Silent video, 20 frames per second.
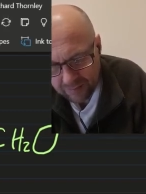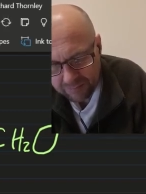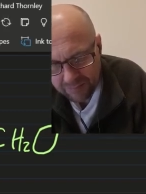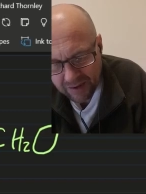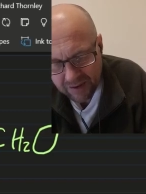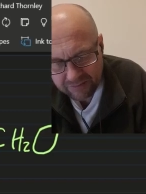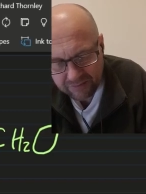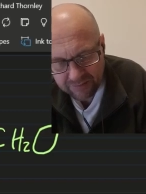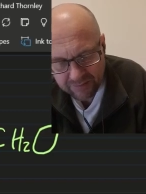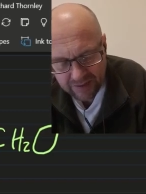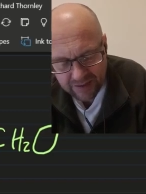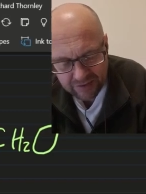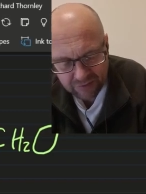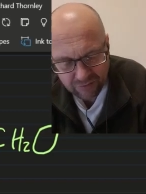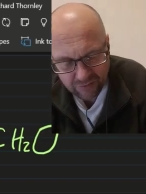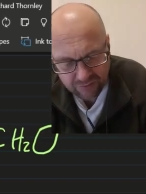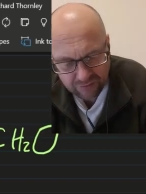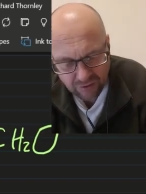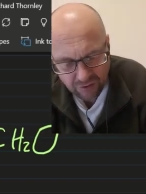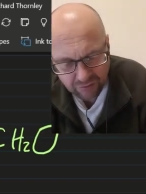pairs of
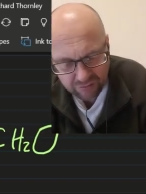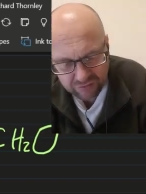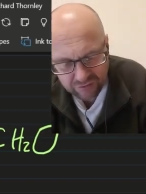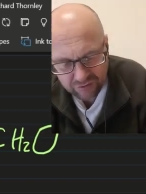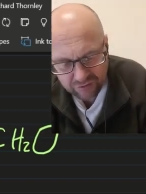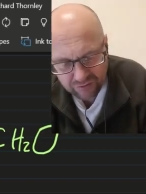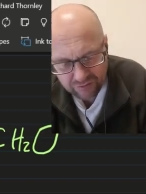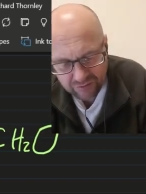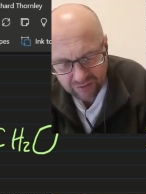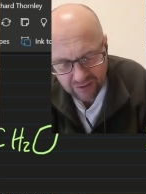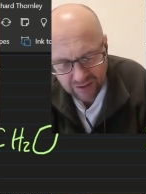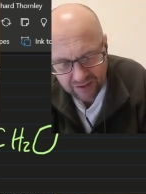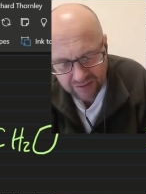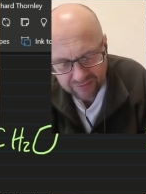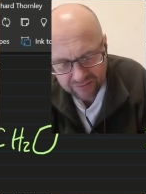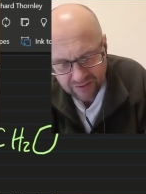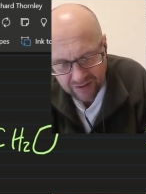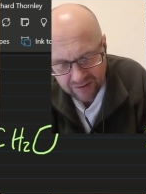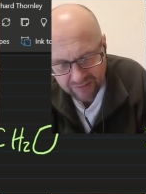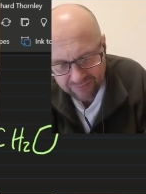electrons, oxygen
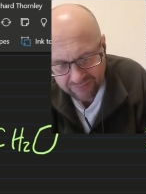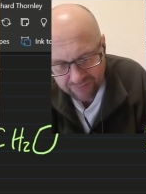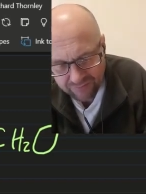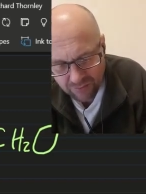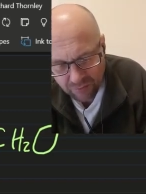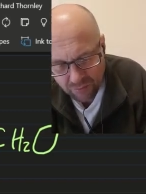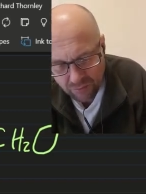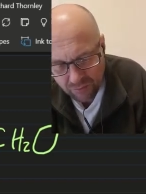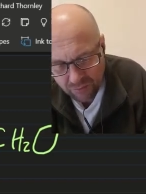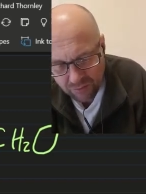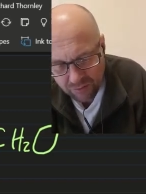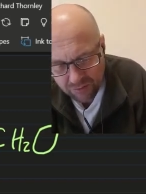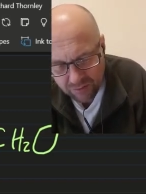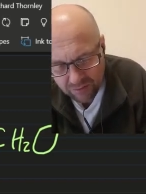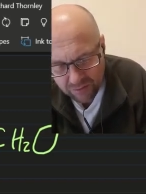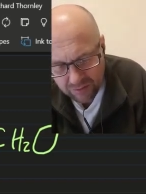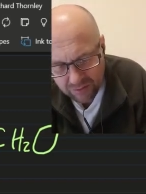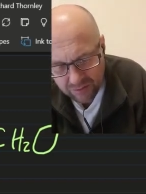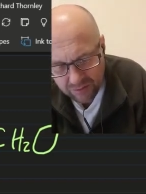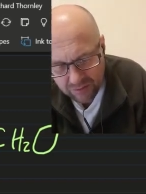has to have 4,
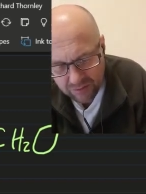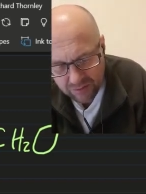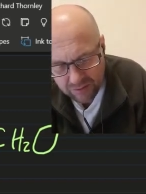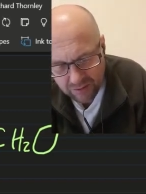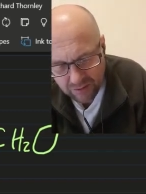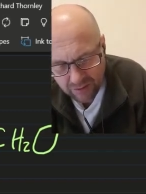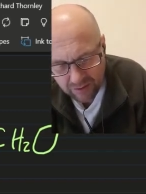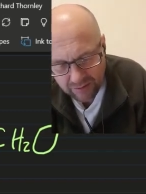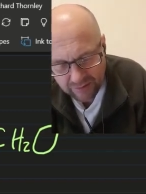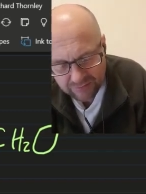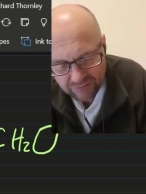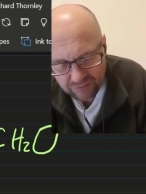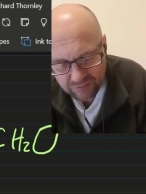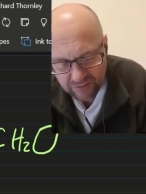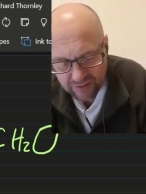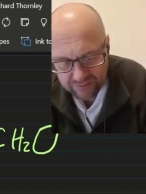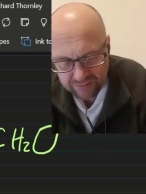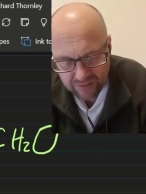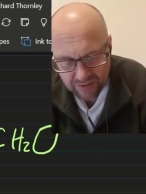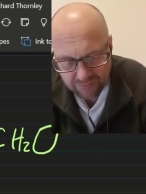
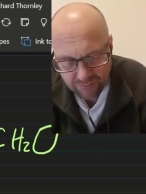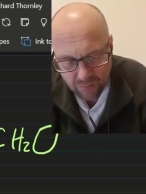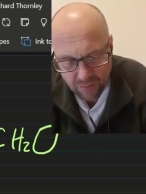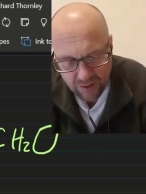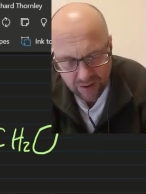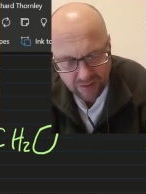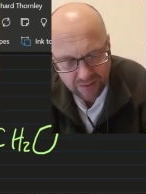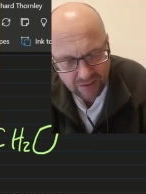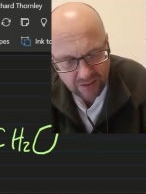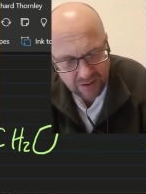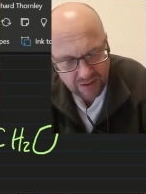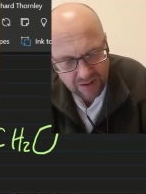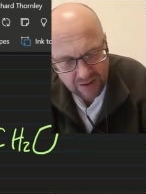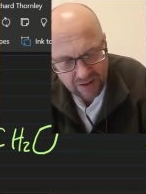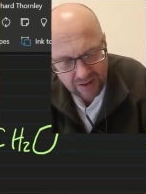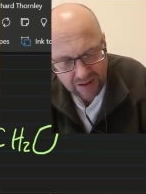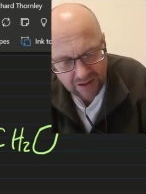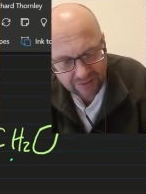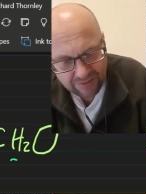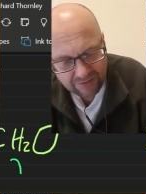hydrogen has to have 1.
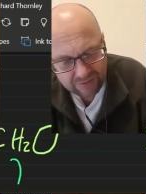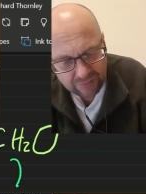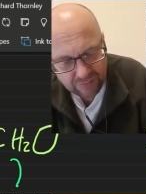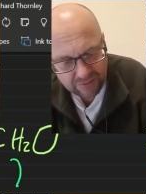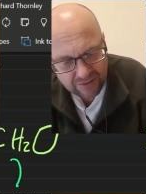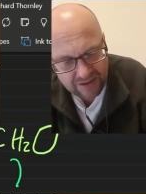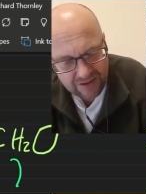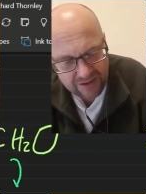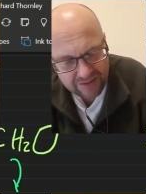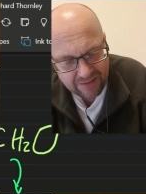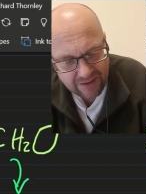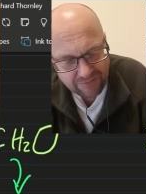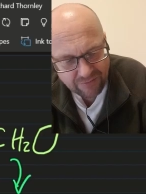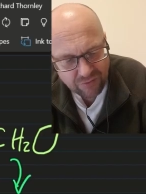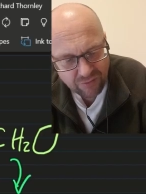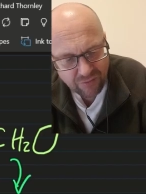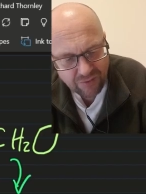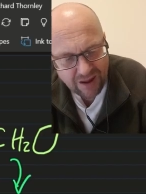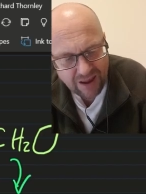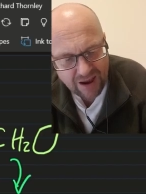And this one here, they've
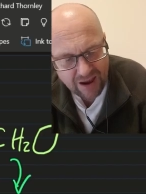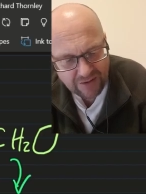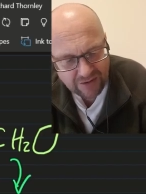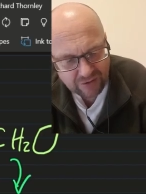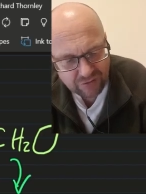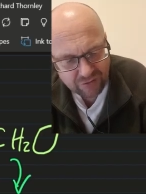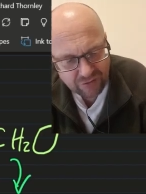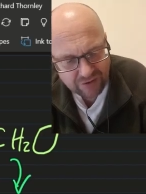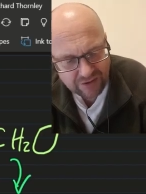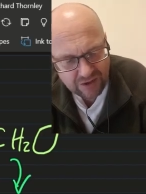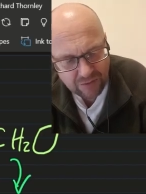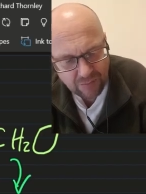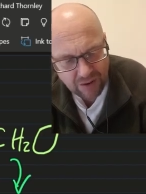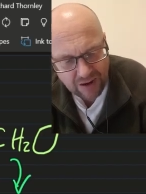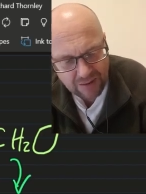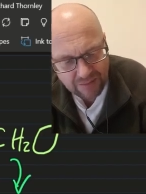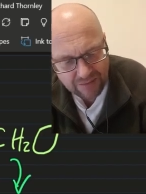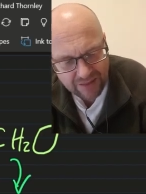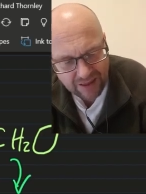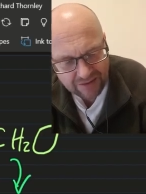drawn it out in a tricky
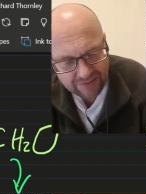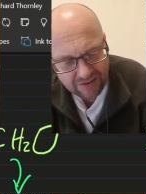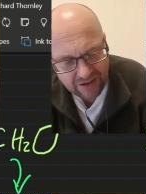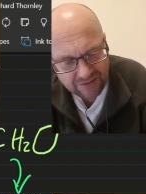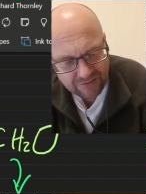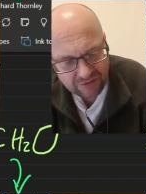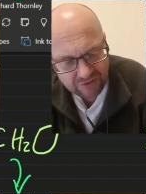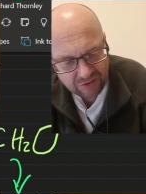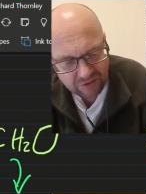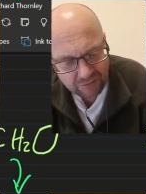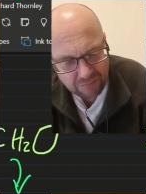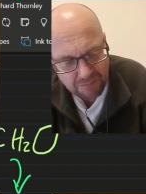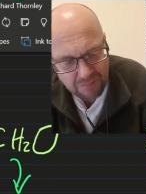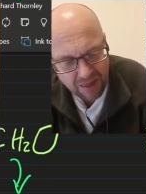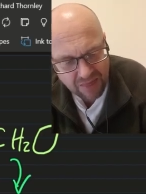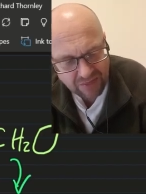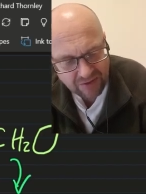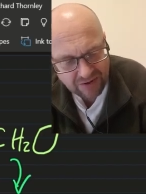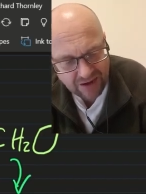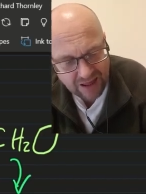way, but that's actually just
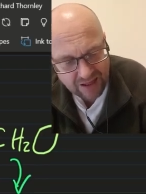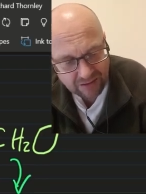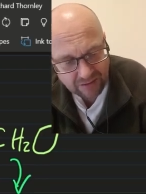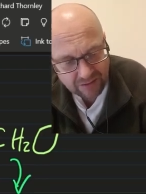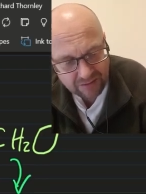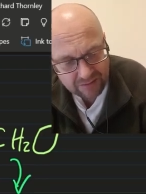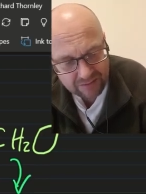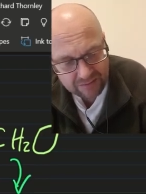methanol.